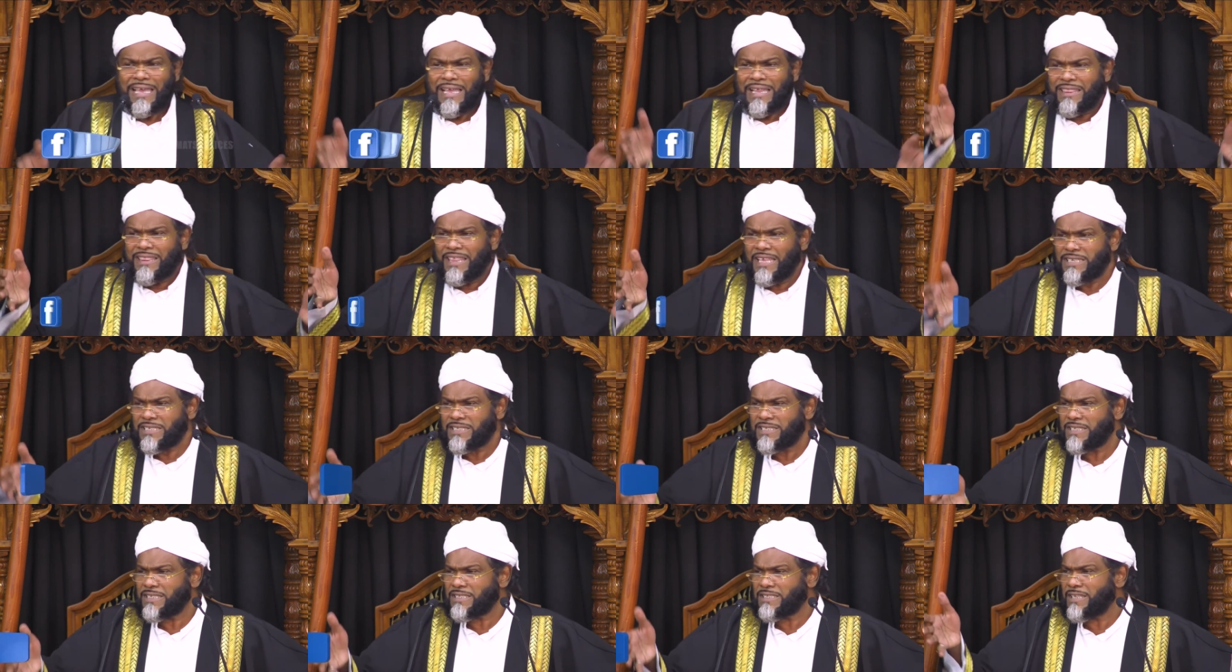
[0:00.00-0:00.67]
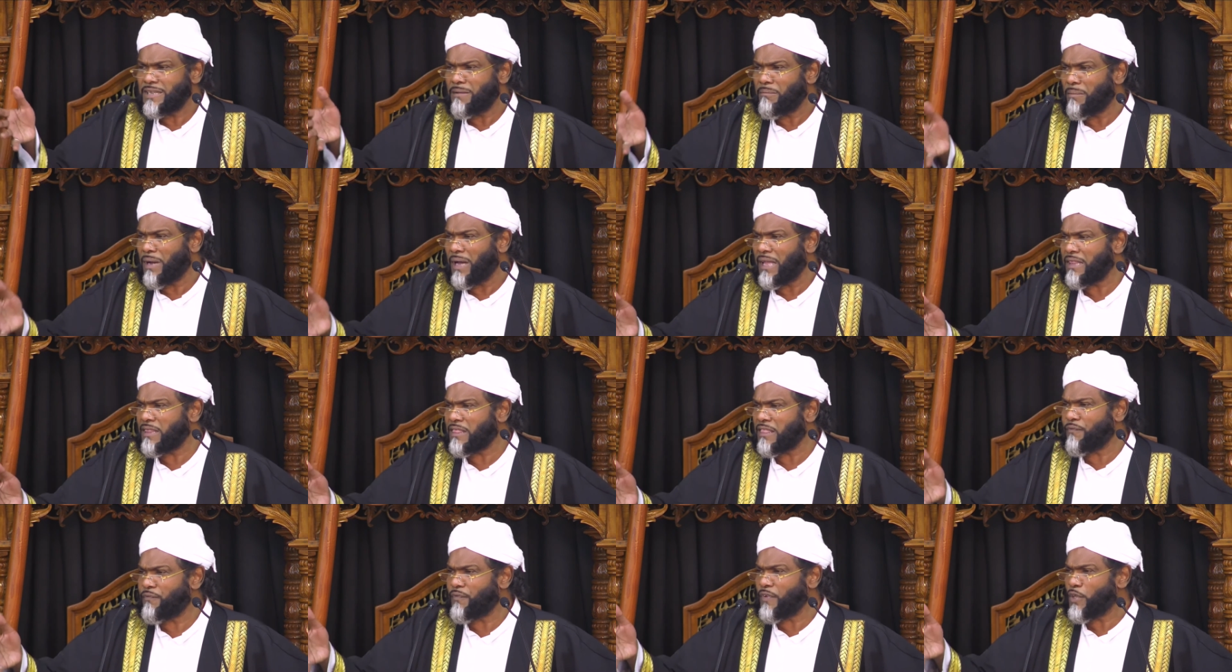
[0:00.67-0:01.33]
This is the
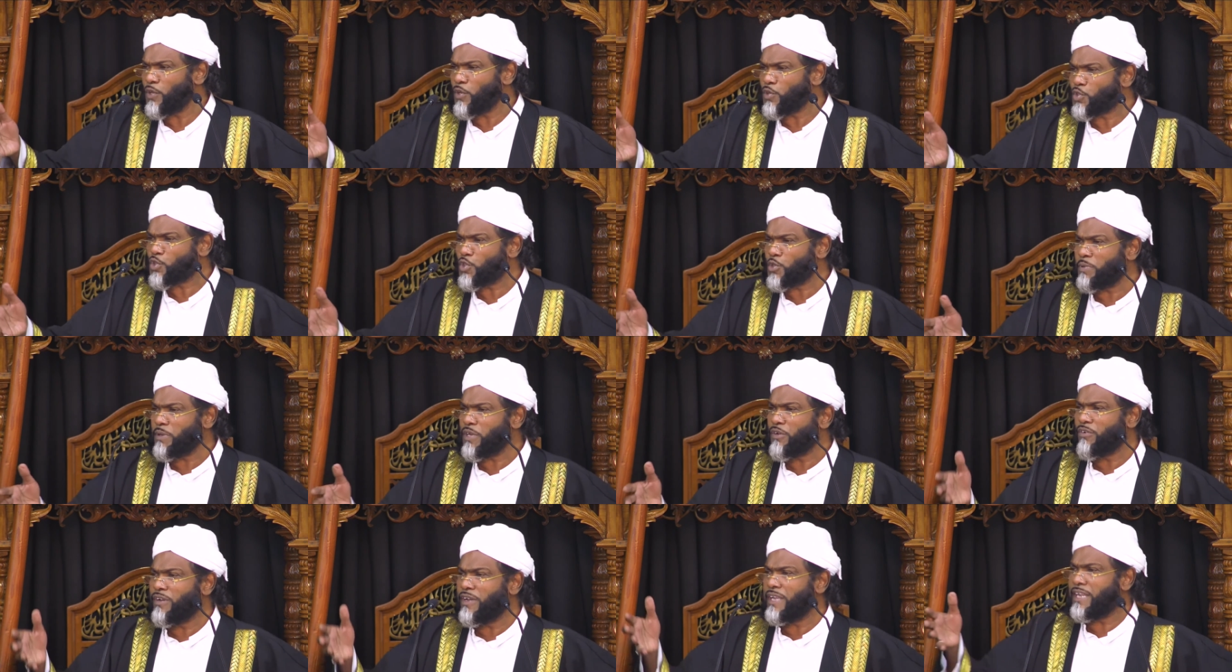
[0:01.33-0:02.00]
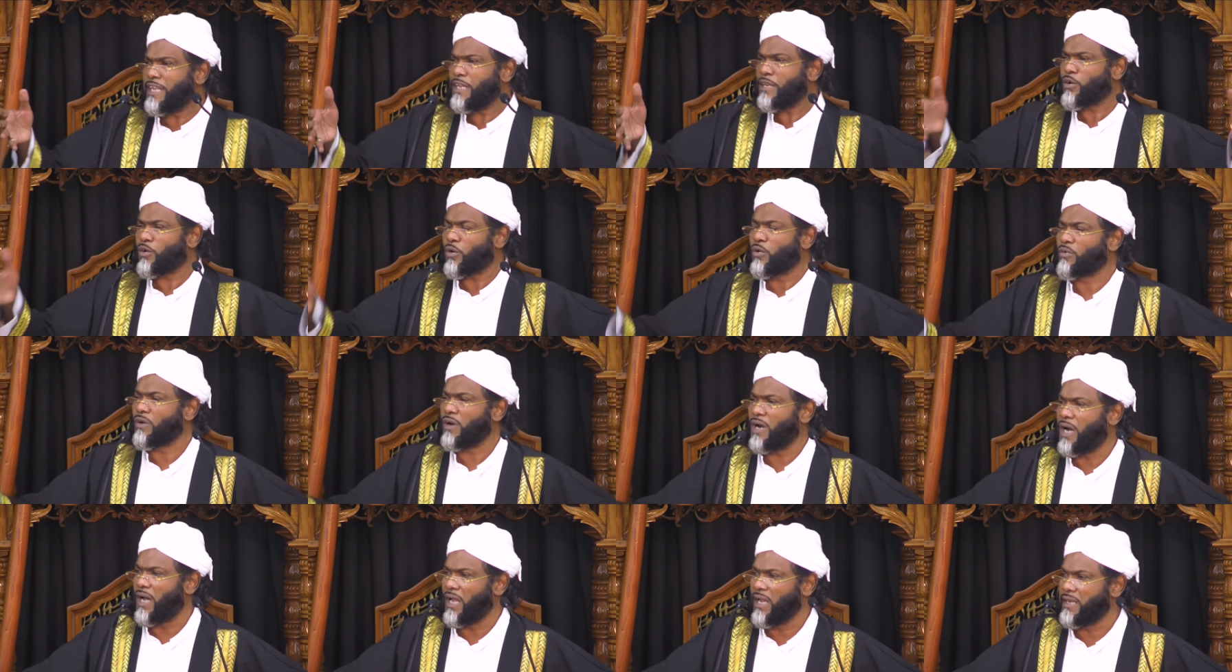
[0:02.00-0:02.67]
month for you to be reading
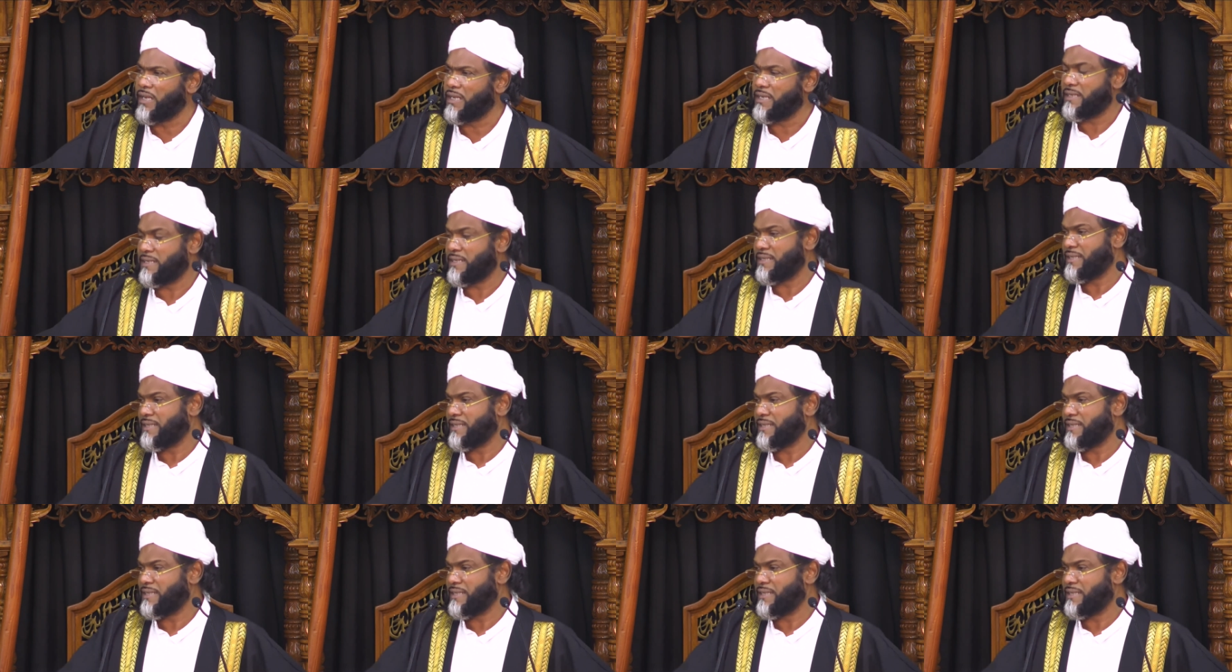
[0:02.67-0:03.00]
Quran.